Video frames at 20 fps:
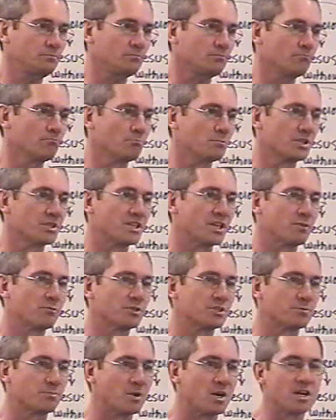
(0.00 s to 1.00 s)
But they
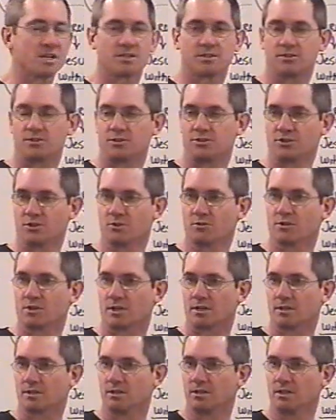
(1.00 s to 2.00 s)
responded to Jonah.
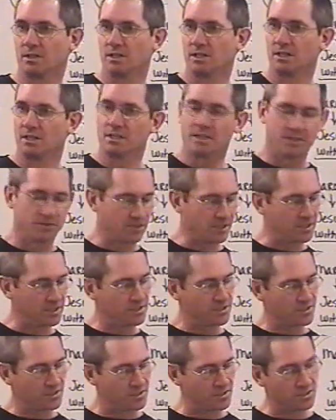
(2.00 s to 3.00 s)
Then he
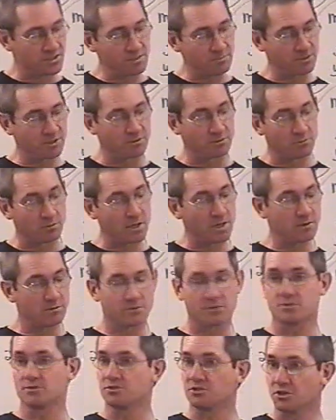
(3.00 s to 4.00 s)
says, Something greater
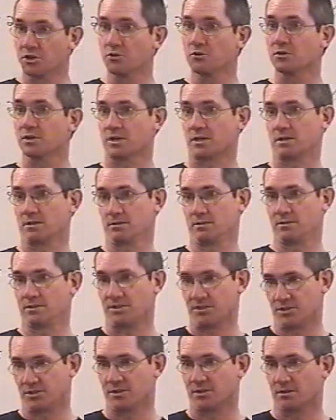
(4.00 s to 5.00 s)
than Jonah is
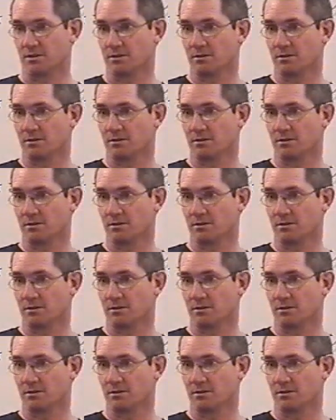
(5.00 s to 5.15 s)
here.